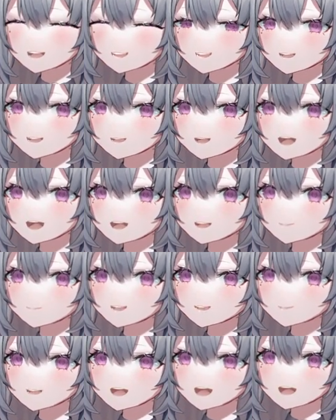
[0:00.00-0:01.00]
They're not. It's
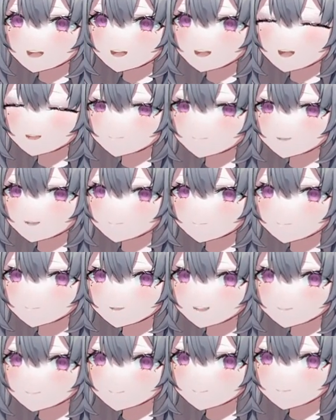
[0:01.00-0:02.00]
like not often,
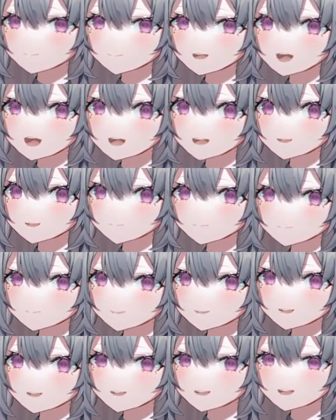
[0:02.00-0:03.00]
but it's sometimes.
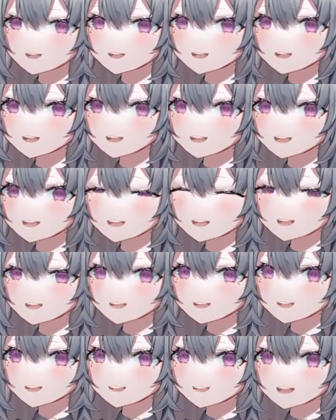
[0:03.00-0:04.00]
I see.
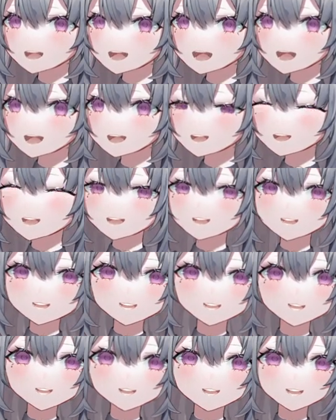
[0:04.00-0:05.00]
Yeah.
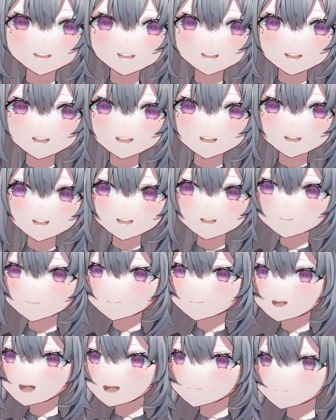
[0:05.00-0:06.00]

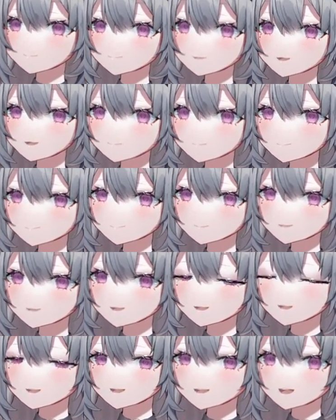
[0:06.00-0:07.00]
Do you have dreams?
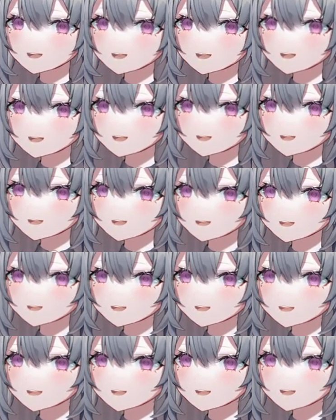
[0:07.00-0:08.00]
N
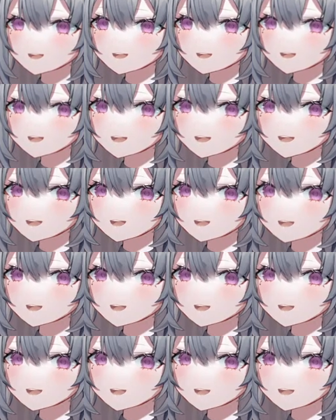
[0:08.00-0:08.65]
no.